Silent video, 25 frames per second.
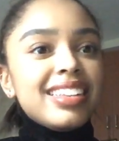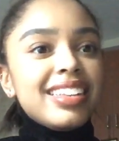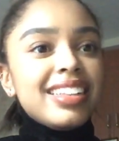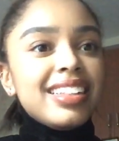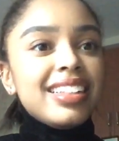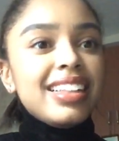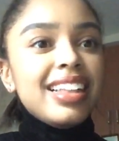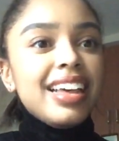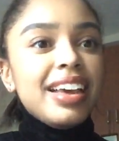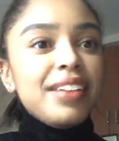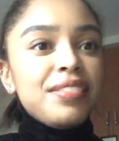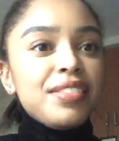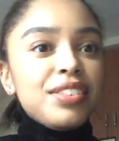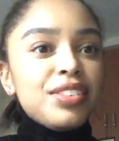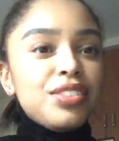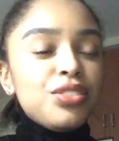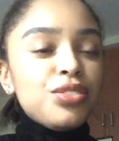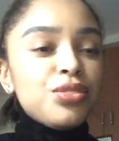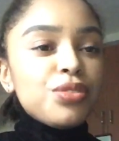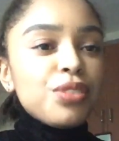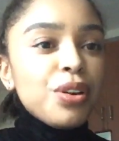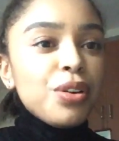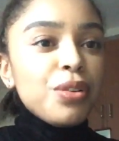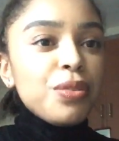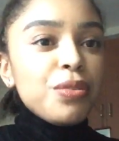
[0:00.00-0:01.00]
Live
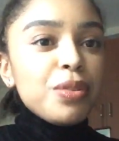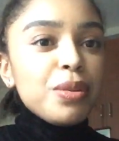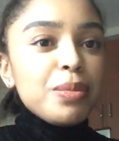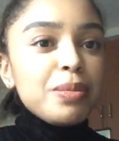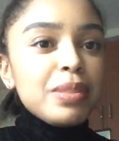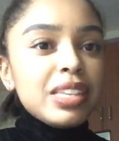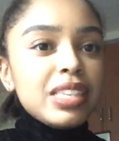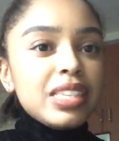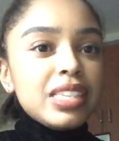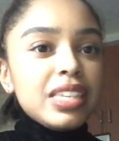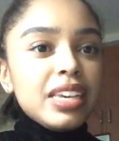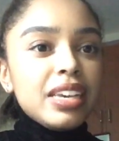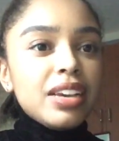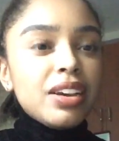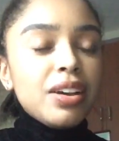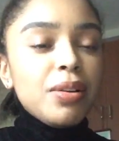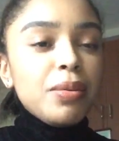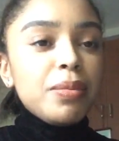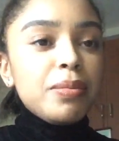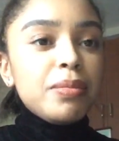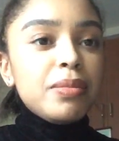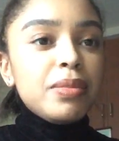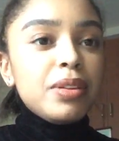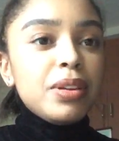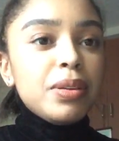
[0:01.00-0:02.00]
control room. Let's see. Oh,
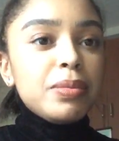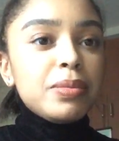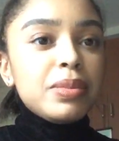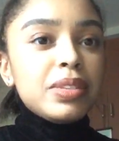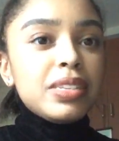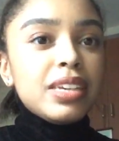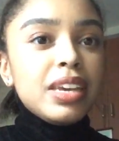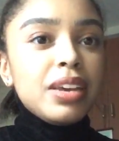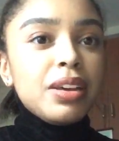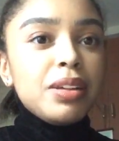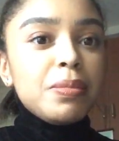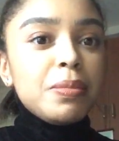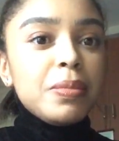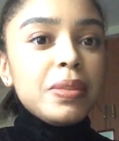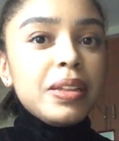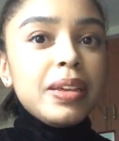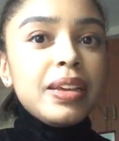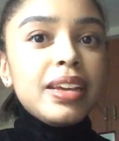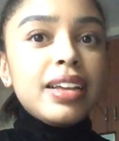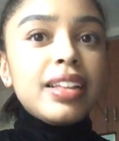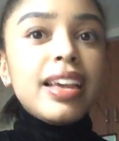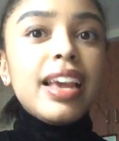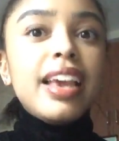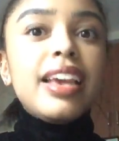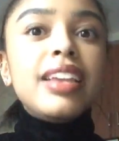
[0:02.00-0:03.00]
nope. Stay on play.
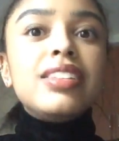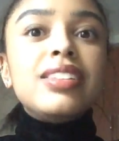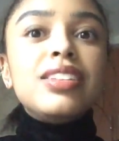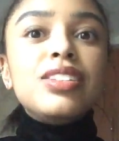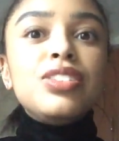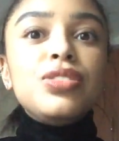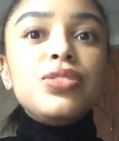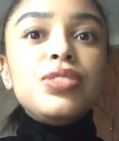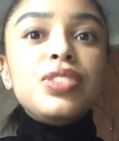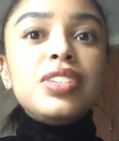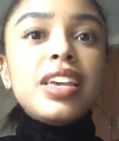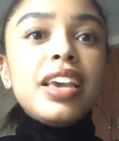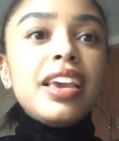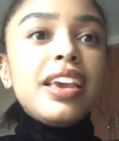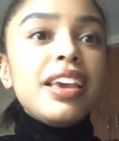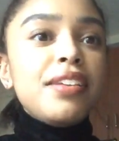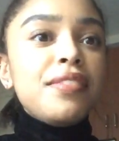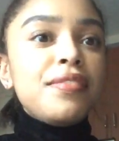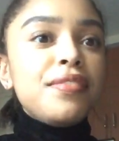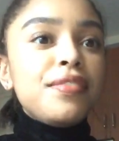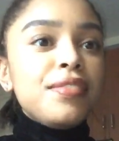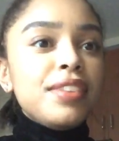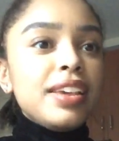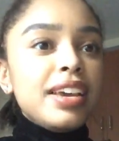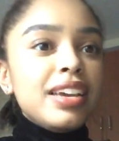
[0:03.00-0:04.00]
Hey, did you save?
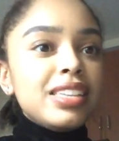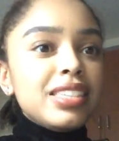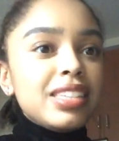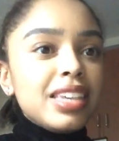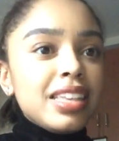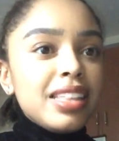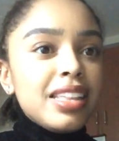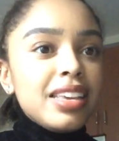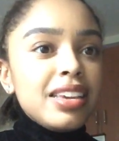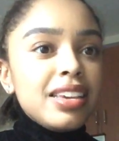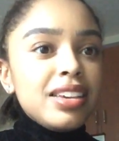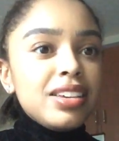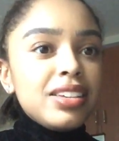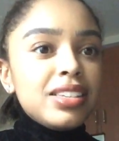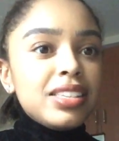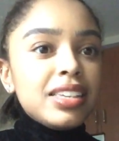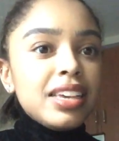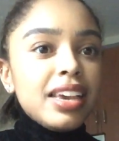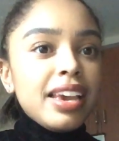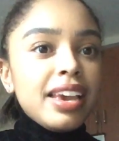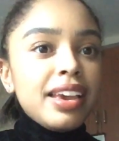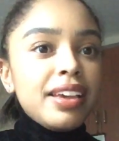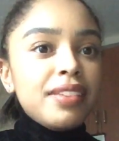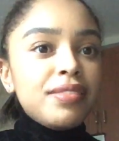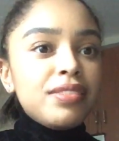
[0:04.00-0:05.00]
Yes, I think you
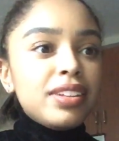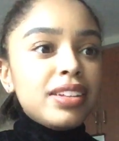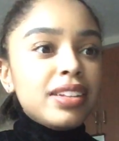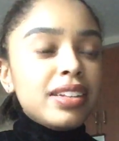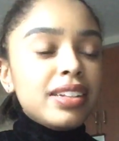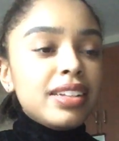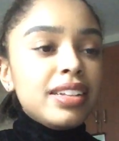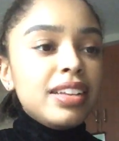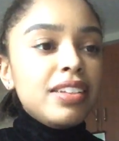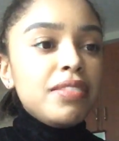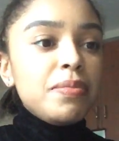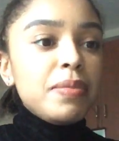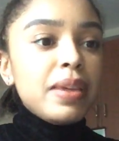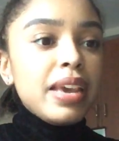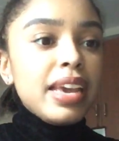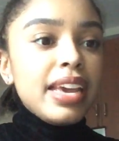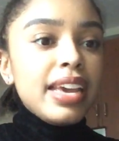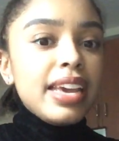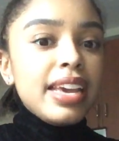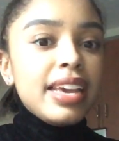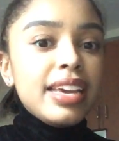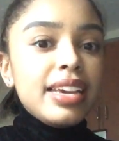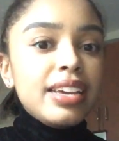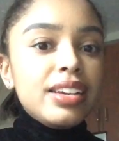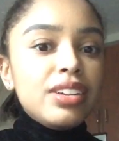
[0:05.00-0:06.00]
saved. Leave
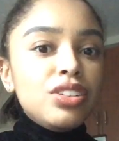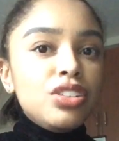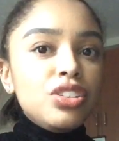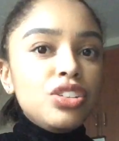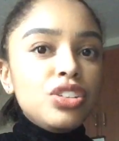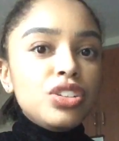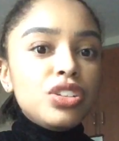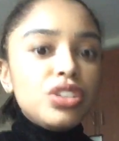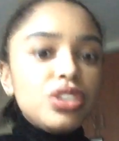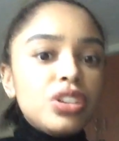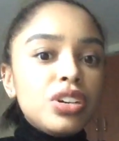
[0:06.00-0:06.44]
page.